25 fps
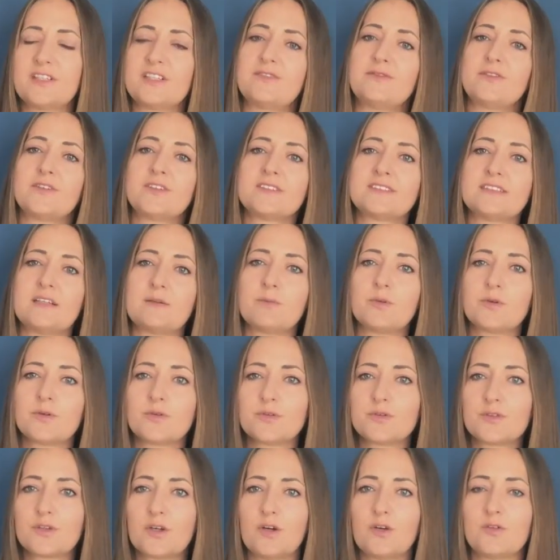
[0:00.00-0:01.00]
that, for example,
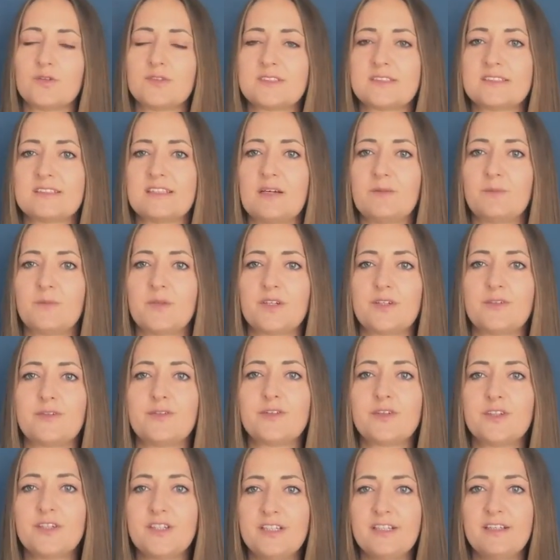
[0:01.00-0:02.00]
root cause number
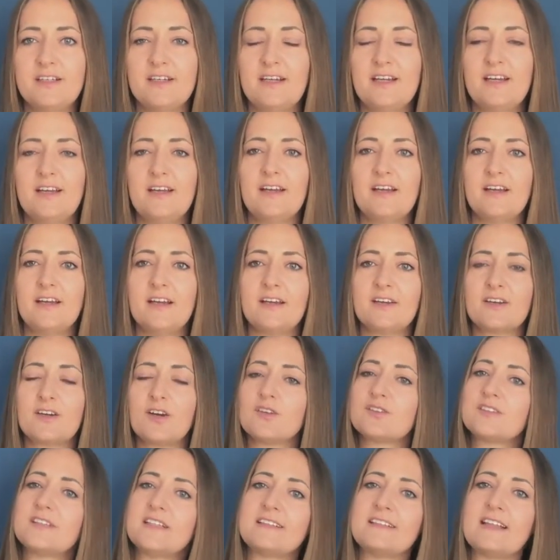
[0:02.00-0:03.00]
3
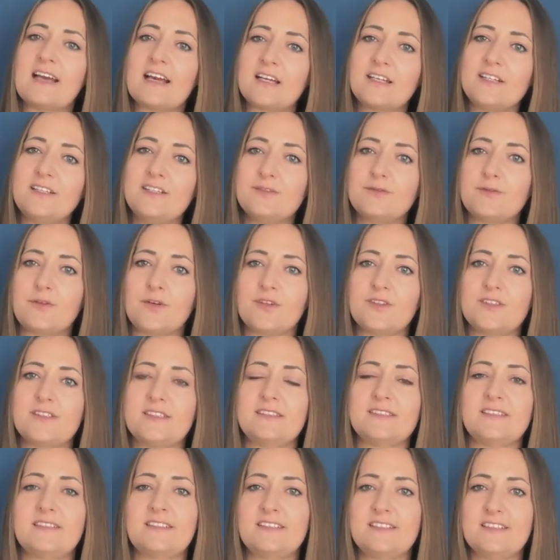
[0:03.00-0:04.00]
got a 9
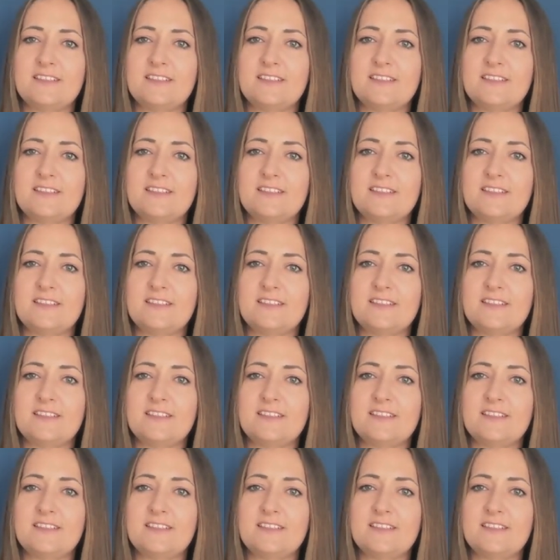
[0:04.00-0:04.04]
votes,